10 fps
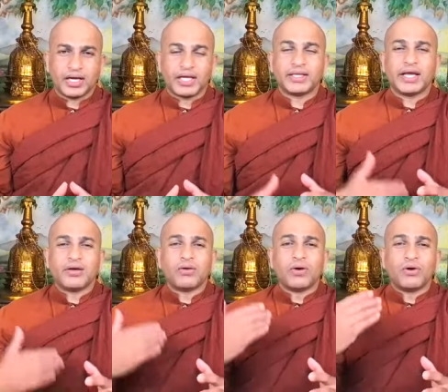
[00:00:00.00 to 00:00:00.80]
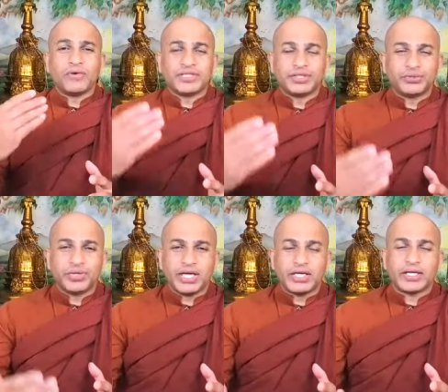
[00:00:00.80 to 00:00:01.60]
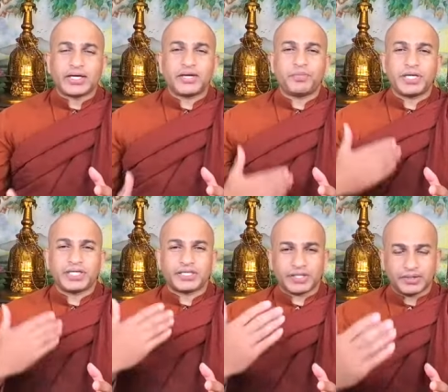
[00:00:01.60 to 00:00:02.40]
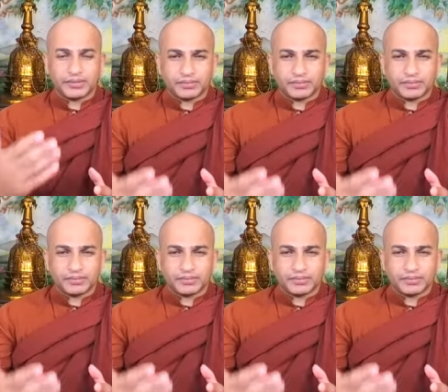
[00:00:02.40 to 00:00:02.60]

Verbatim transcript: And then always you need the repetition.